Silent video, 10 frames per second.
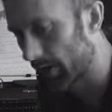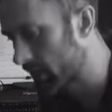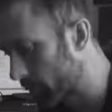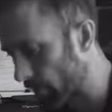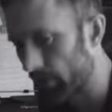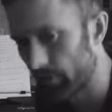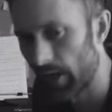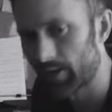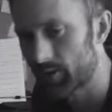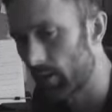express
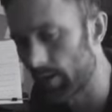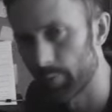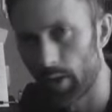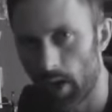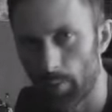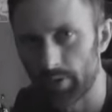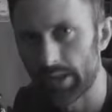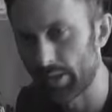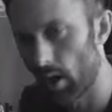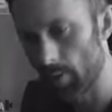that side of my
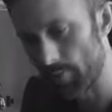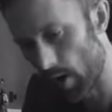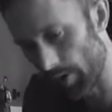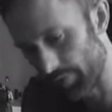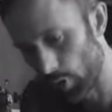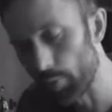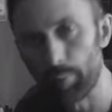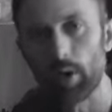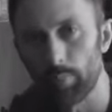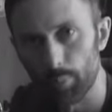heritage. I've not
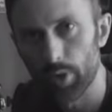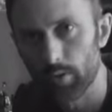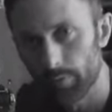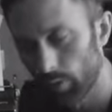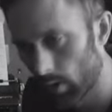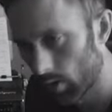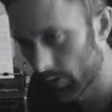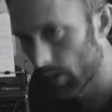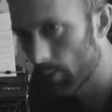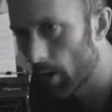been in Britain for a long
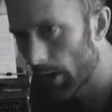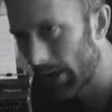time. I